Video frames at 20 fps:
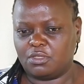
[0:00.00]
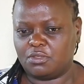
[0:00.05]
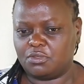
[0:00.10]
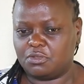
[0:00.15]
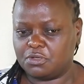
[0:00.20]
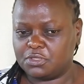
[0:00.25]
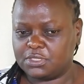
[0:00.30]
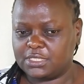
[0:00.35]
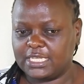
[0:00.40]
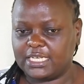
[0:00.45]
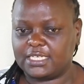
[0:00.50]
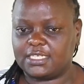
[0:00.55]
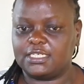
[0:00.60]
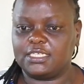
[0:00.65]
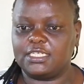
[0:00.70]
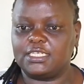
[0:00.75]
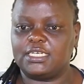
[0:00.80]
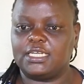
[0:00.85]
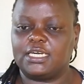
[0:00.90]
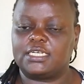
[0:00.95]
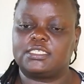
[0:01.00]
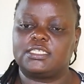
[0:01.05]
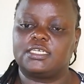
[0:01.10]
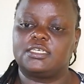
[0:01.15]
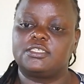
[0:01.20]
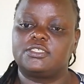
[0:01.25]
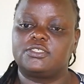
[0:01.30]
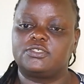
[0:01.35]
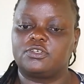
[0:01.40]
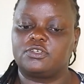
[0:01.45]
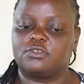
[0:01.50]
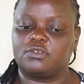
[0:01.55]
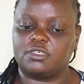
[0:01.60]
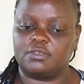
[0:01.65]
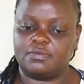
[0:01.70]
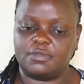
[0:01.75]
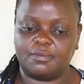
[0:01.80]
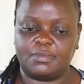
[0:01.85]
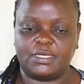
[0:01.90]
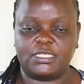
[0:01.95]
Those that need attention, you
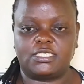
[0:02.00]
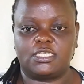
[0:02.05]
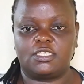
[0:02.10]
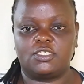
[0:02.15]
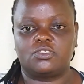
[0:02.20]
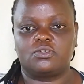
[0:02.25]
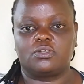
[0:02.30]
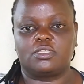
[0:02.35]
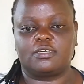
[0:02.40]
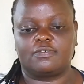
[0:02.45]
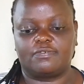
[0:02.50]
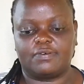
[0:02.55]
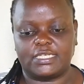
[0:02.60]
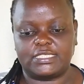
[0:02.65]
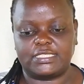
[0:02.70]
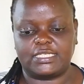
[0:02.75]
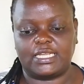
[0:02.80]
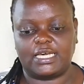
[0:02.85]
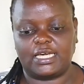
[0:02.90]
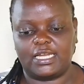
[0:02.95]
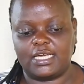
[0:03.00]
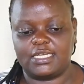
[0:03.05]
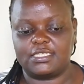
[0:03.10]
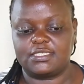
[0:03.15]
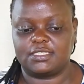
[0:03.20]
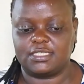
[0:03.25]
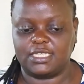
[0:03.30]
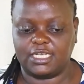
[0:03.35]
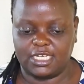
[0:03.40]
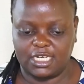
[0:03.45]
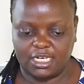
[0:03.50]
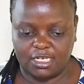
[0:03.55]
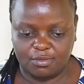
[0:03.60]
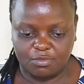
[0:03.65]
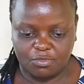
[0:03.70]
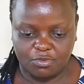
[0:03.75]
give them attention. The fast learners, they can